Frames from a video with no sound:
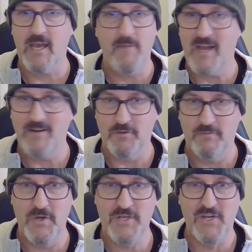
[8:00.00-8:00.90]
out on the
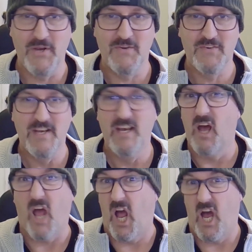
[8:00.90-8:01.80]
first use.
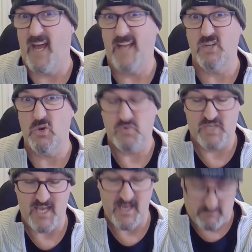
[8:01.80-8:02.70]
I don't
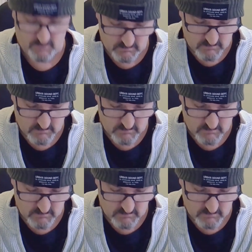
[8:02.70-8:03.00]
care. Oh,